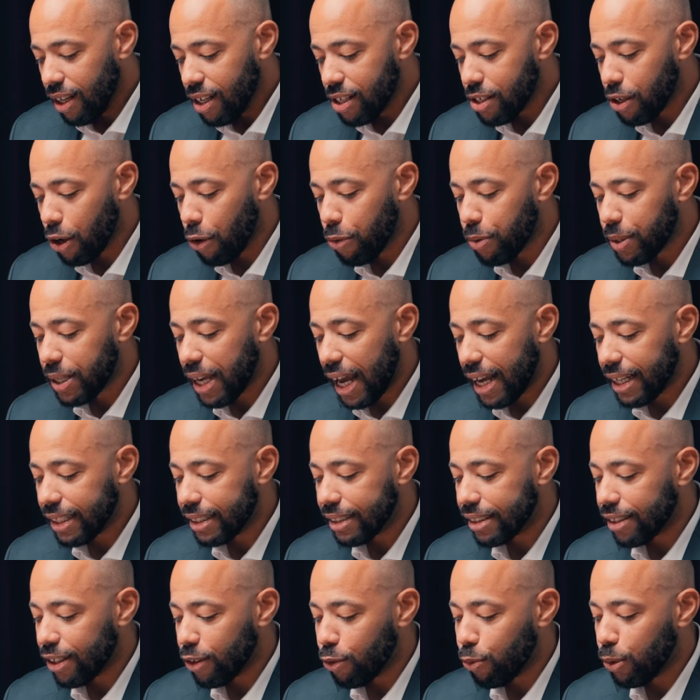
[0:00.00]
So
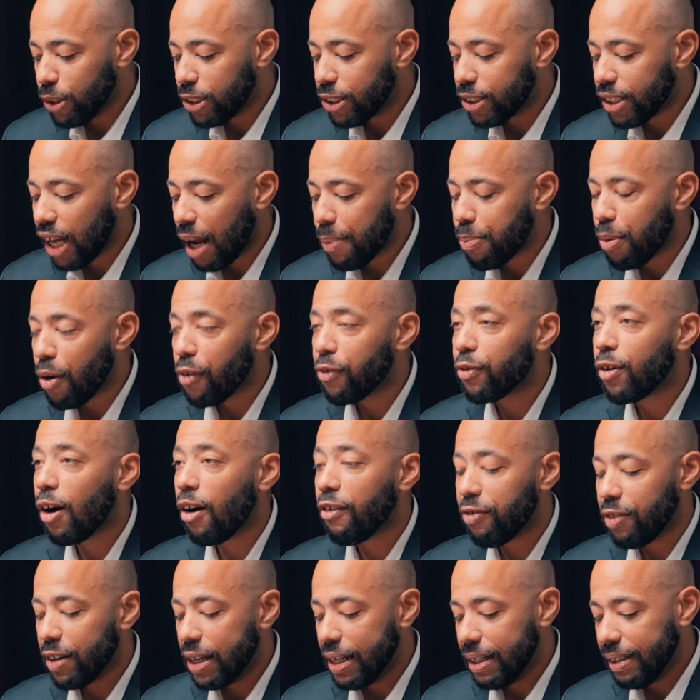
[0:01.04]
guess which type of
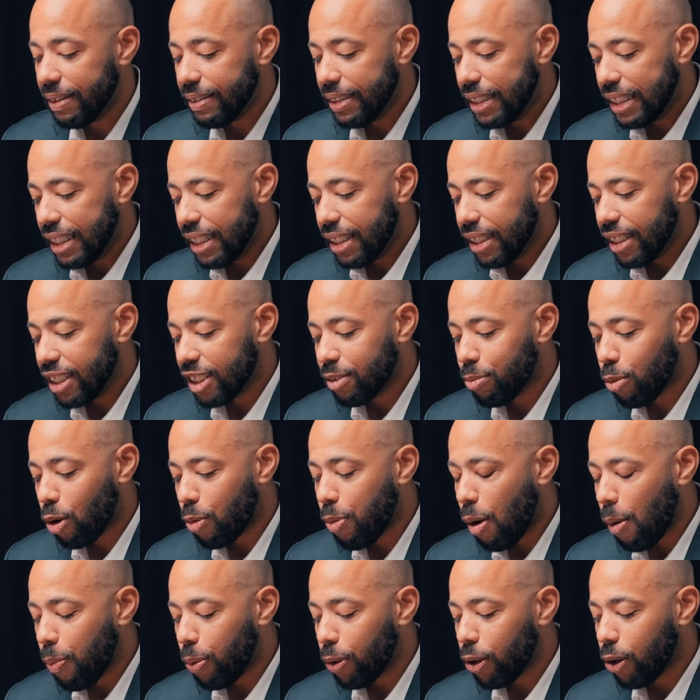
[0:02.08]
coffee is more
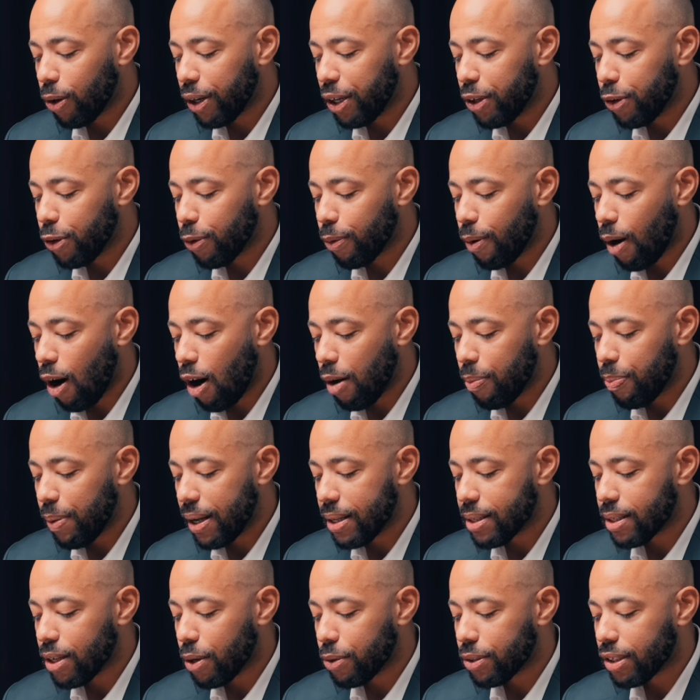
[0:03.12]
popular in Europe
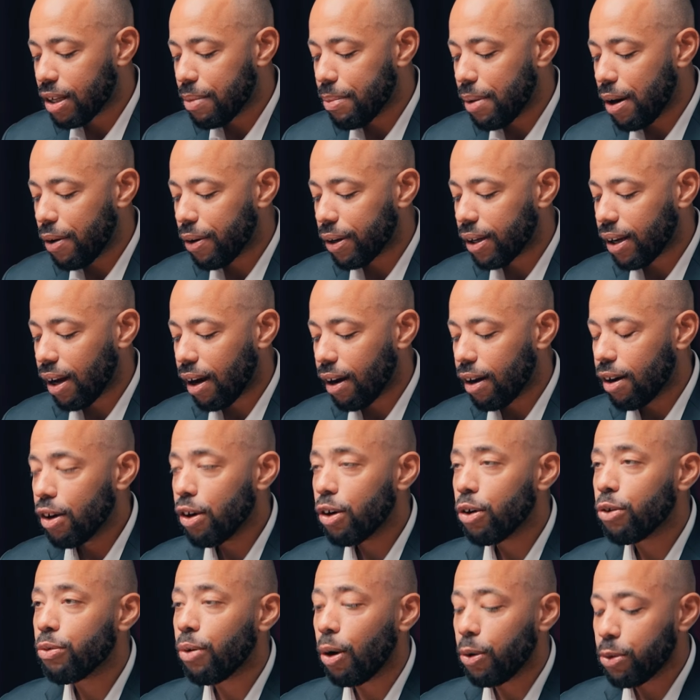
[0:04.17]
and South America?
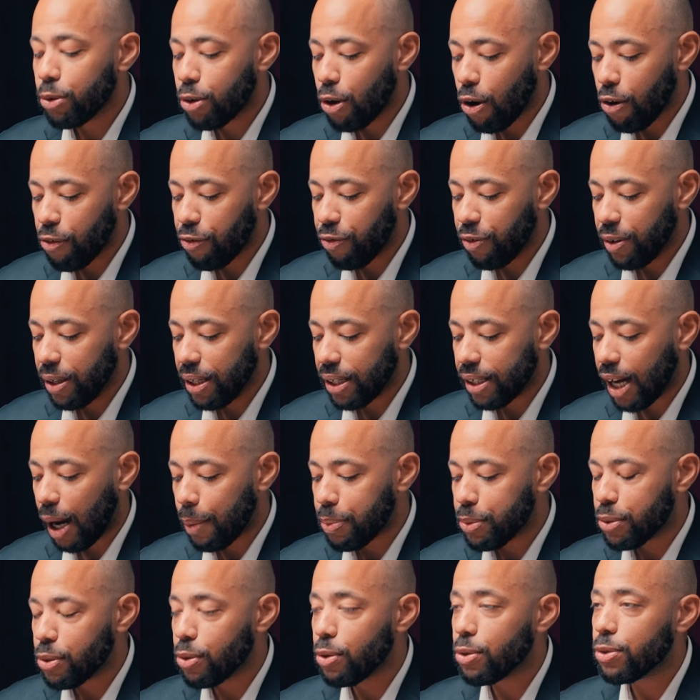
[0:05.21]
Ground coffee,
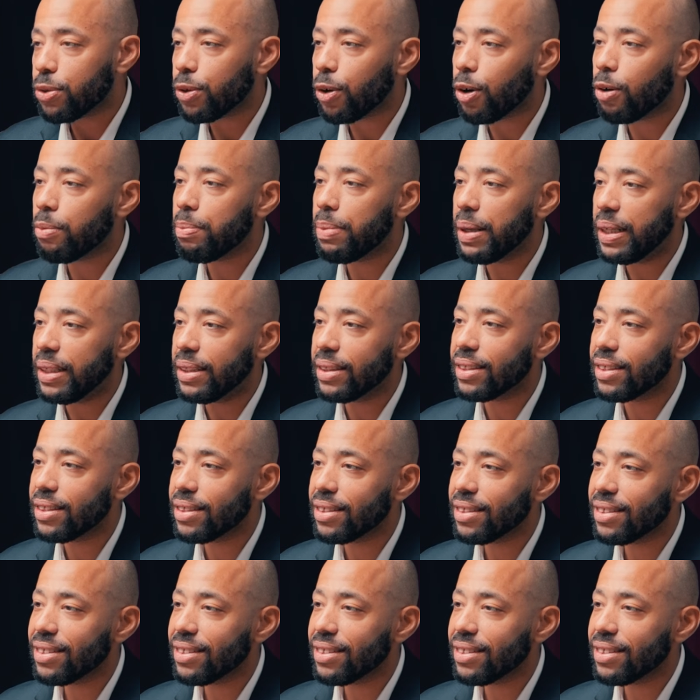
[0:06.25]
capsules, or beans?